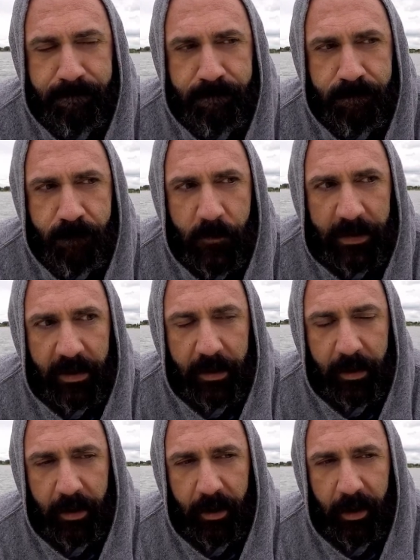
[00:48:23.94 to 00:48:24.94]

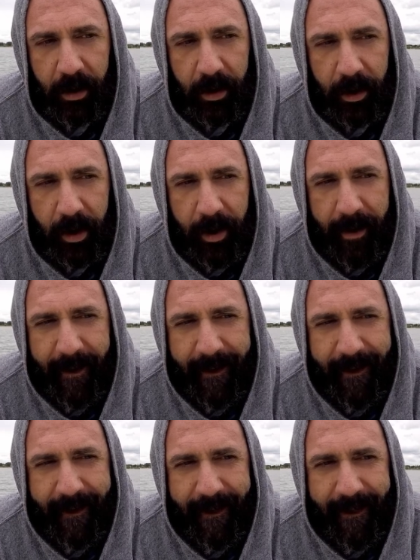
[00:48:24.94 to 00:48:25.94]

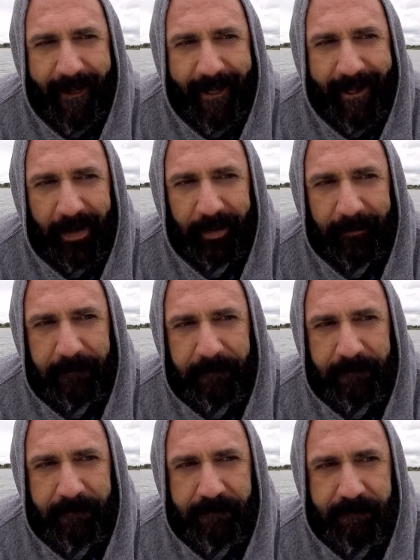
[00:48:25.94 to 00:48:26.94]

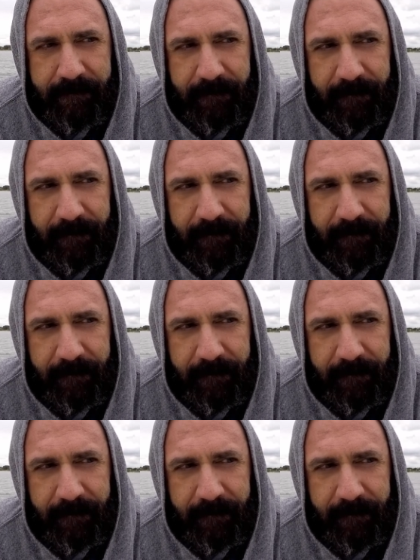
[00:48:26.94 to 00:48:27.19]
Nothing is said.